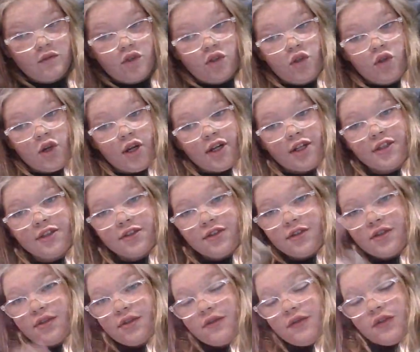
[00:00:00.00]

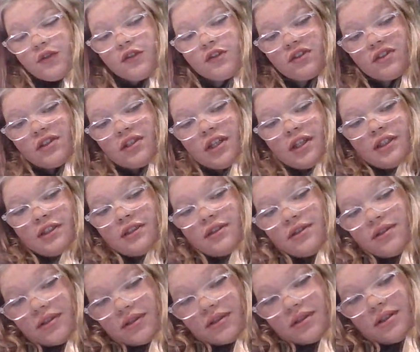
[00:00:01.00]
credits for the
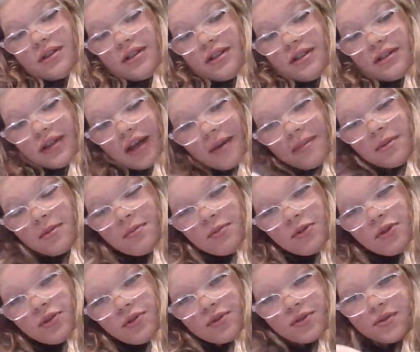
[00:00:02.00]
sites is I'm the
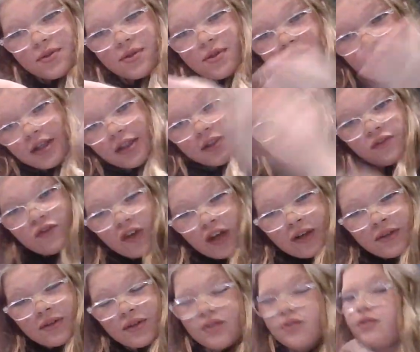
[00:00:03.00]
producer and
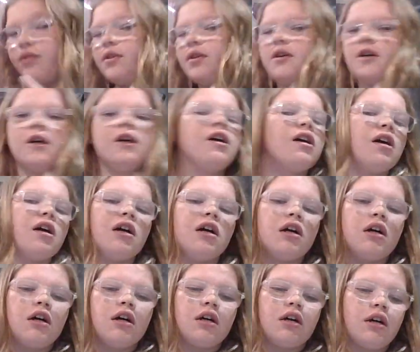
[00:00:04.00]
founder
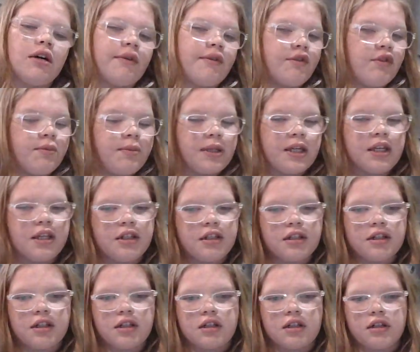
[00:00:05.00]
of
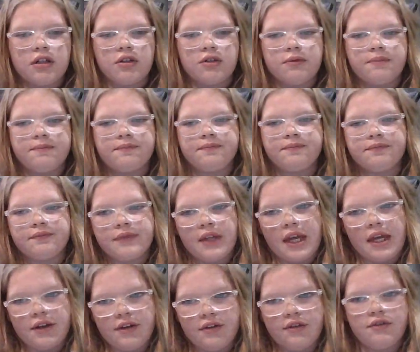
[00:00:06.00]
newbeginning.co.
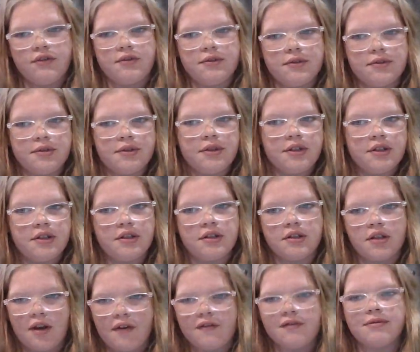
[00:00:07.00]
Editor
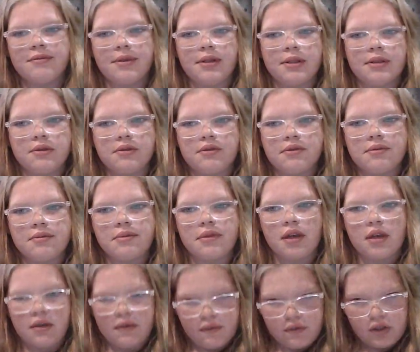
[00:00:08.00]
is Kevin Benner,
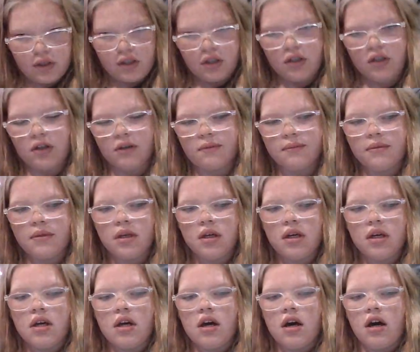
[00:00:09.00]
if you didn't know.
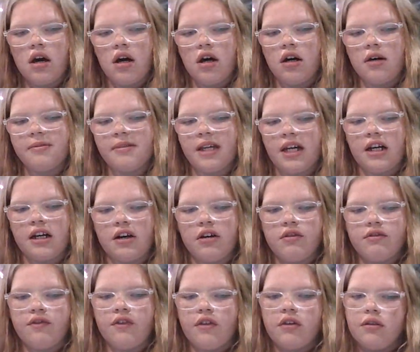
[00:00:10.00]

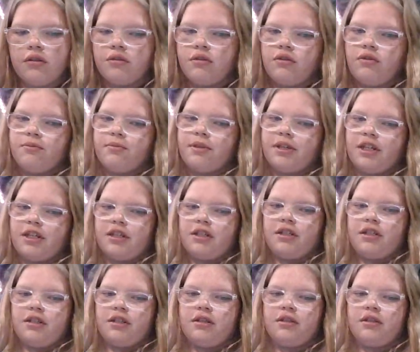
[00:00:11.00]
Go follow New Begin